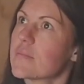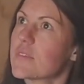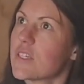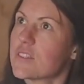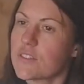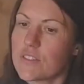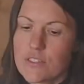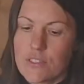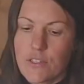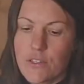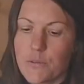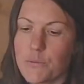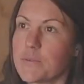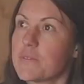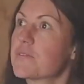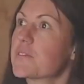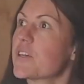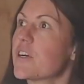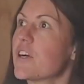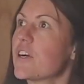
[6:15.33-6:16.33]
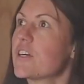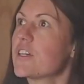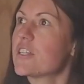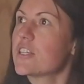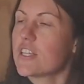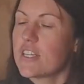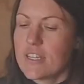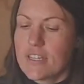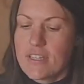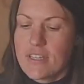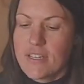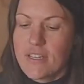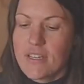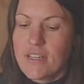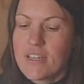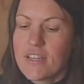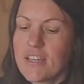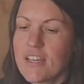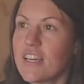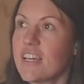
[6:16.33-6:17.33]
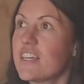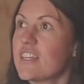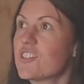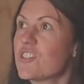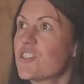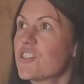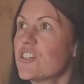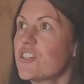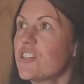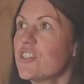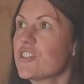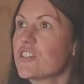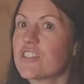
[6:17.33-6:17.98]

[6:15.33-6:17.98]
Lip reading: So we've got a church